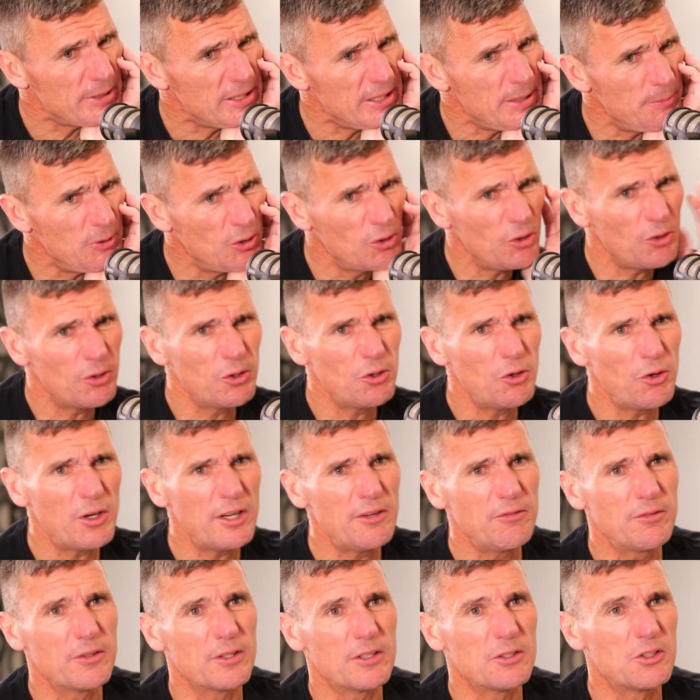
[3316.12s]
but even not
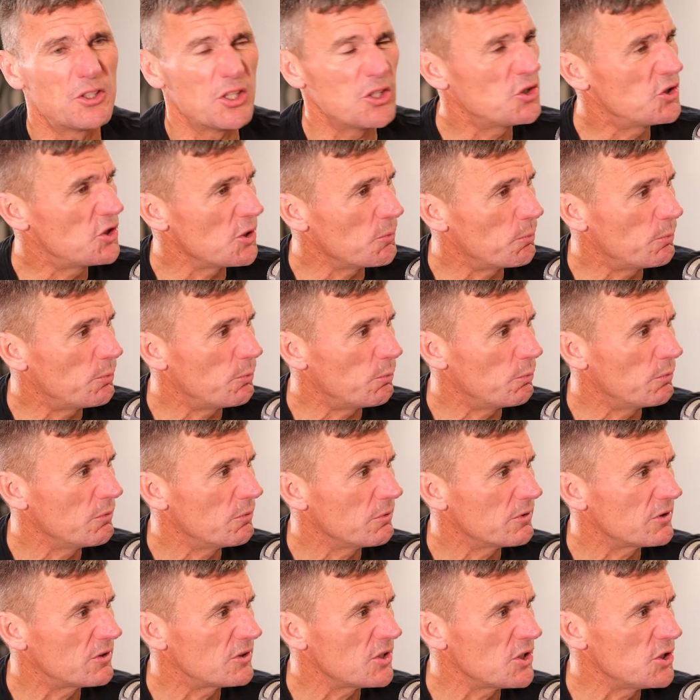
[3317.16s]
even
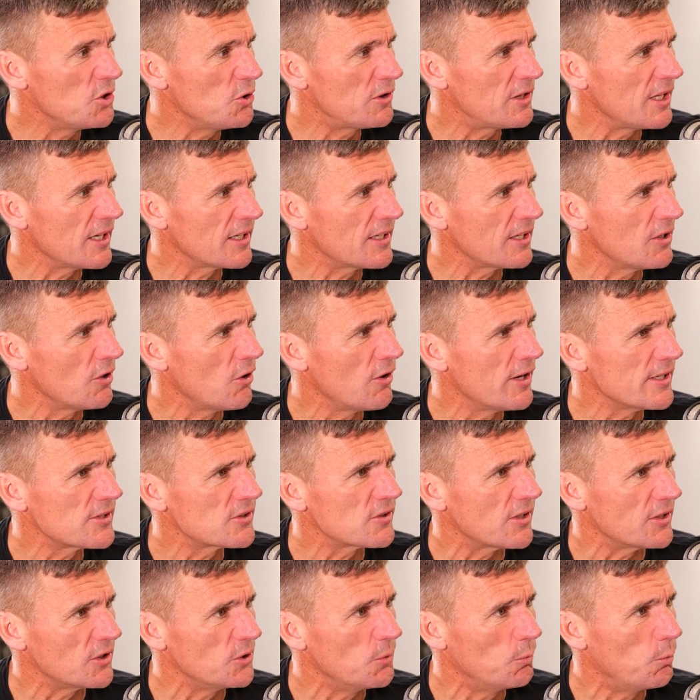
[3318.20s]
do you think in
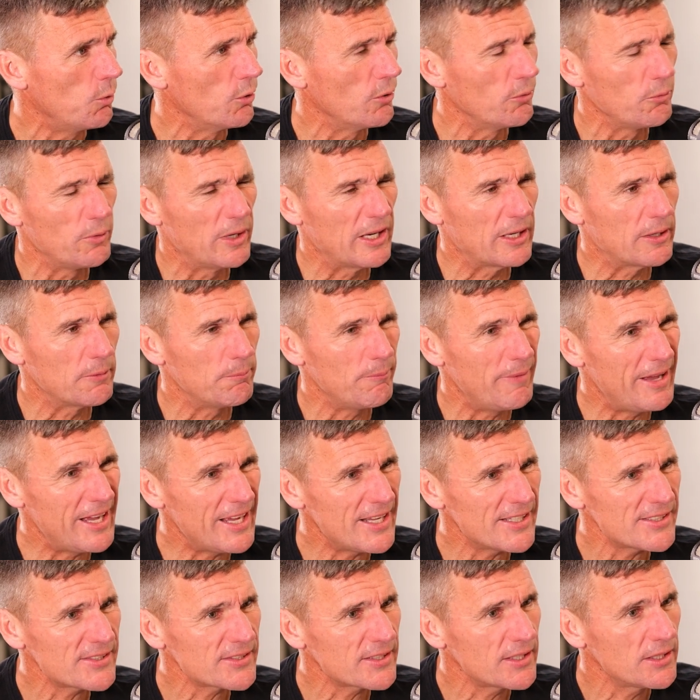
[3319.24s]
hindsight you wore a really good
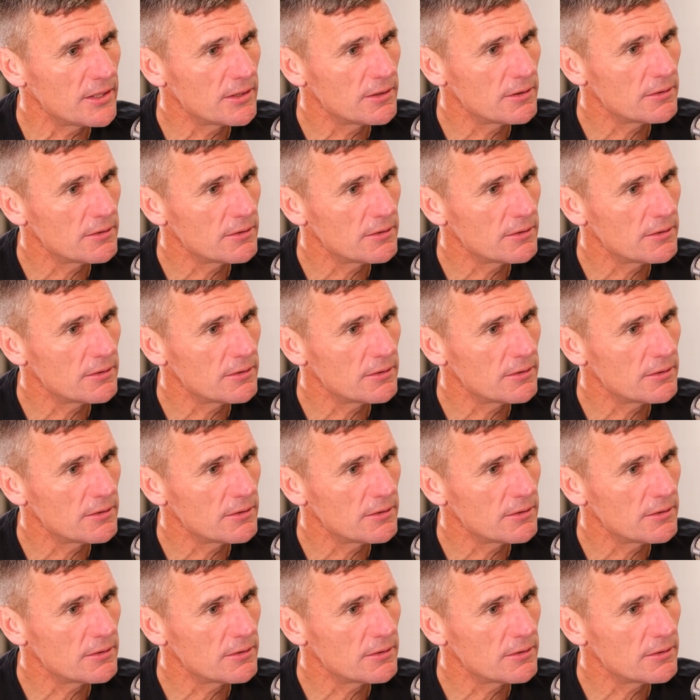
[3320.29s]
mask?